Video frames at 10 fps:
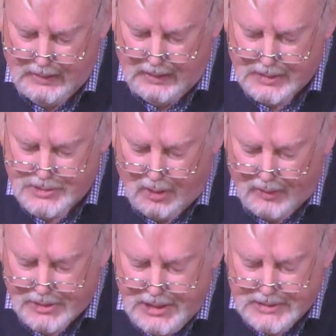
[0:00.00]
It's not
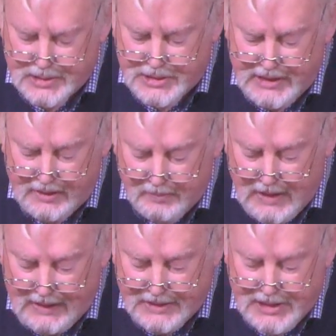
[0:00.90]
that Jesus
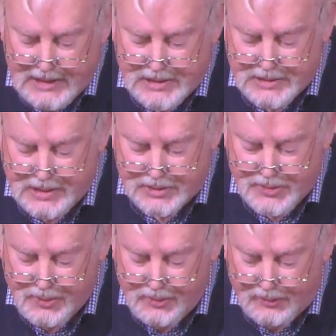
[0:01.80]
merely teaches that
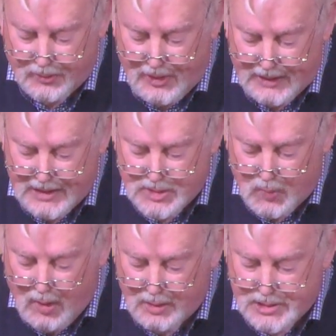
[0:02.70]
truth or that his
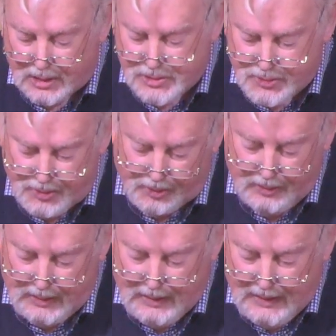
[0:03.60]
words are
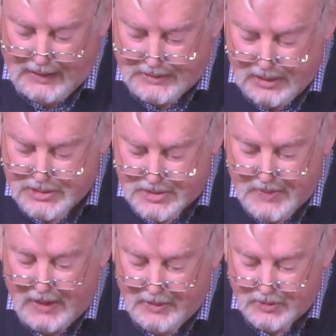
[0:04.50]
true. He does
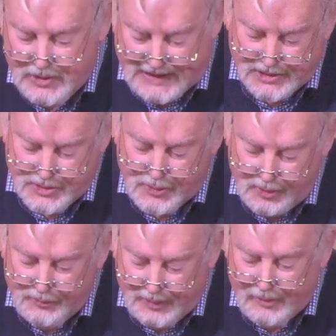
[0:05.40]
teach
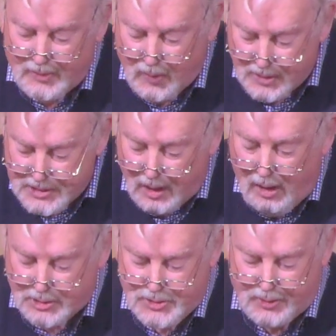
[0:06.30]
truth and the words
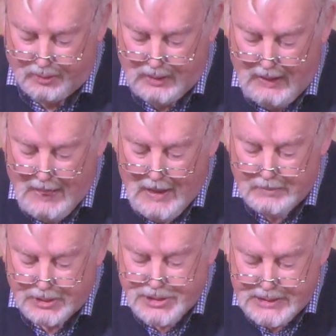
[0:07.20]
are true.
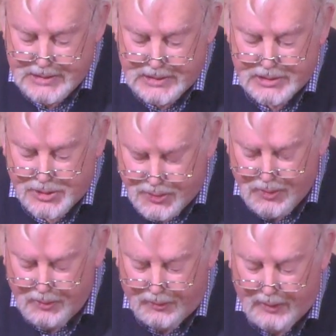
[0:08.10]
But Jesus is
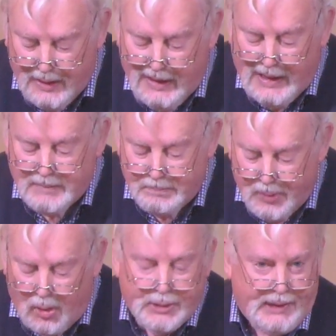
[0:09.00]
truth
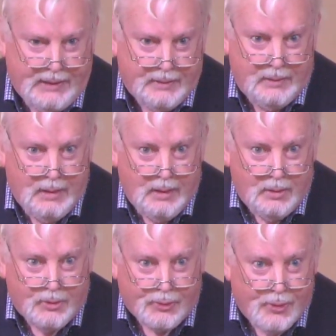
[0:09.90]
embodied,
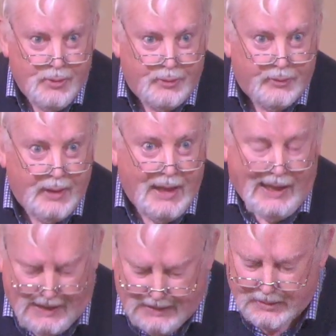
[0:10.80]
truth
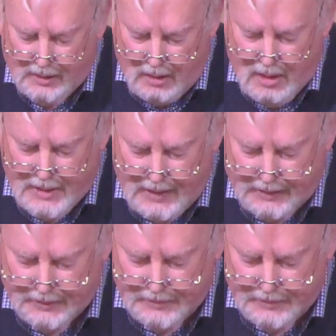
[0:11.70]
incarnate.